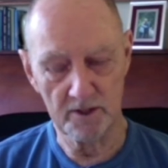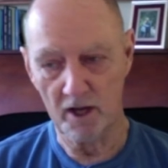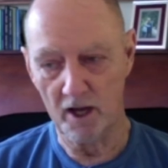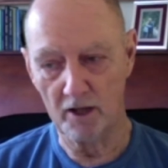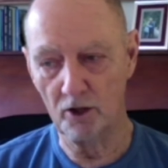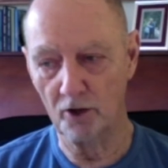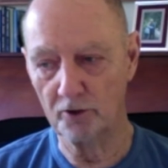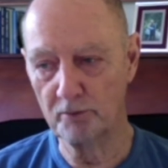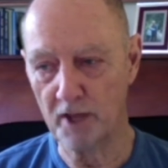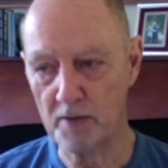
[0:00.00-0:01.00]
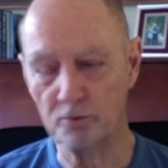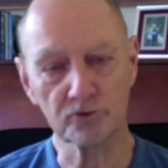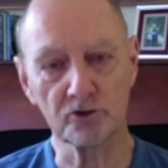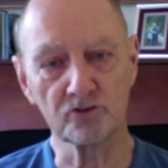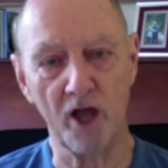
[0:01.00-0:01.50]
A lot of people
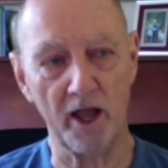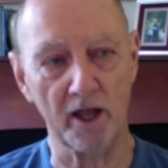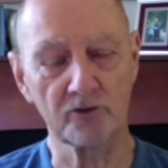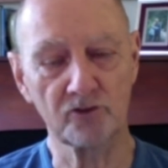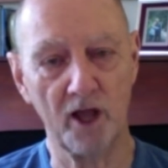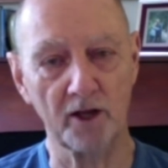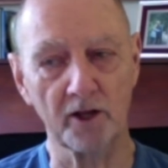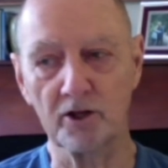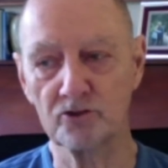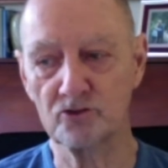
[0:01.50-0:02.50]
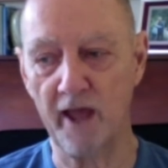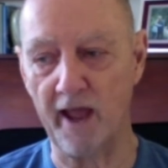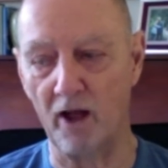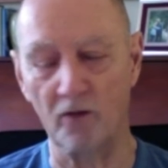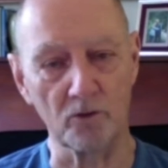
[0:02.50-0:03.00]
today are telling us
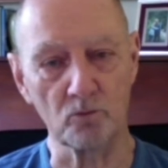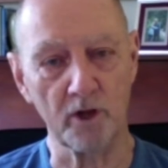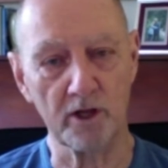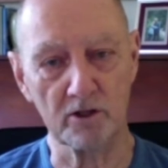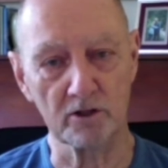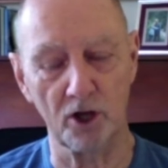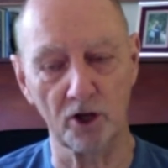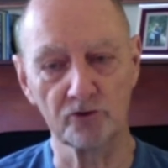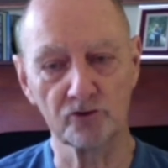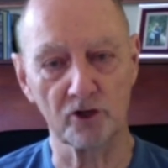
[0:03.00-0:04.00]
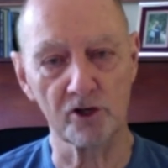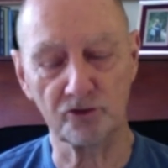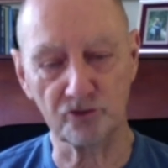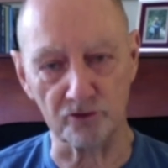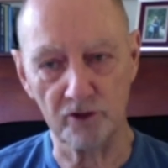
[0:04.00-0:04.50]
now that we can learn to
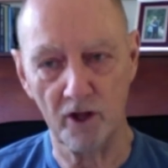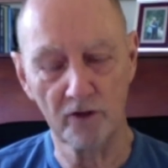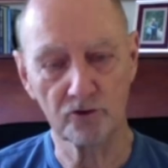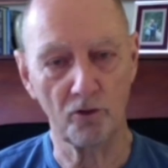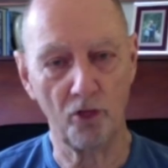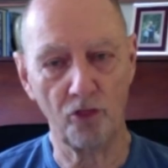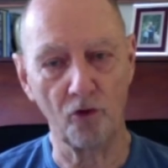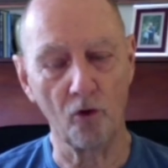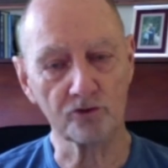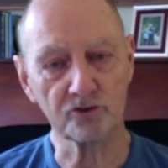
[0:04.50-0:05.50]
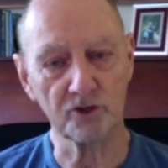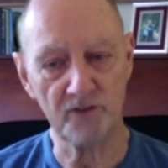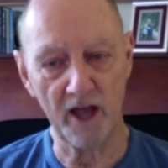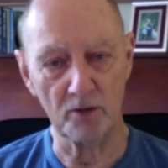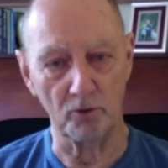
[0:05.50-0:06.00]
listen to the thoughts of
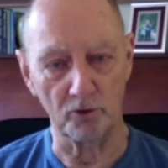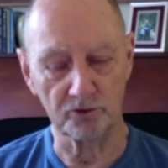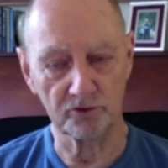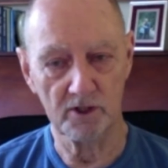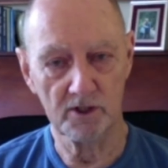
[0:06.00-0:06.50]
animals.